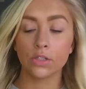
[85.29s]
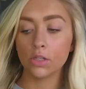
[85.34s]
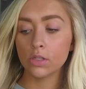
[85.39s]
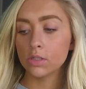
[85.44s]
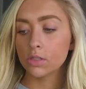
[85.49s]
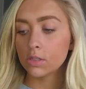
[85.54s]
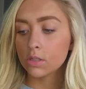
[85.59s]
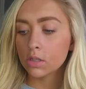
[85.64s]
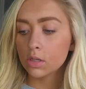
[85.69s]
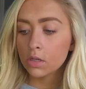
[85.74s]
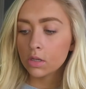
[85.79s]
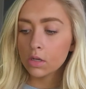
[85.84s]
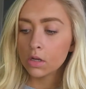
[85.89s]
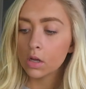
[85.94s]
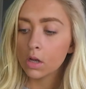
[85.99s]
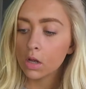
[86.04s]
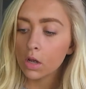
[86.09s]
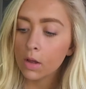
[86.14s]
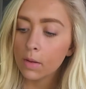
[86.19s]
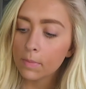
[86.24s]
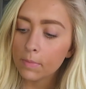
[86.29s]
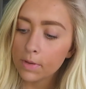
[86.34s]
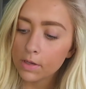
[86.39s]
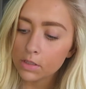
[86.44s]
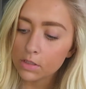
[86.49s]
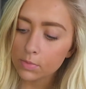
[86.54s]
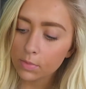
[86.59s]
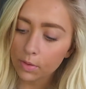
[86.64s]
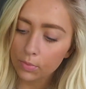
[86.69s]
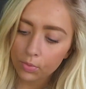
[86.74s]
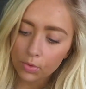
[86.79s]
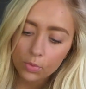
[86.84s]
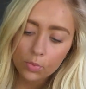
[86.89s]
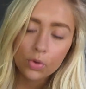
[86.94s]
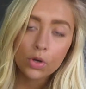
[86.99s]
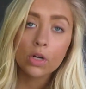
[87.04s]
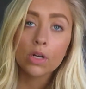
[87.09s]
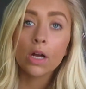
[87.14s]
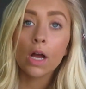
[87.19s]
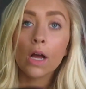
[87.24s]
just mixed my
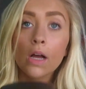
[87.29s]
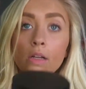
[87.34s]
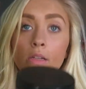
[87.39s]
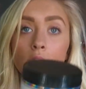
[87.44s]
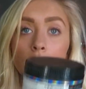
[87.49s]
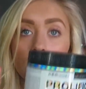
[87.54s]
pre-workout.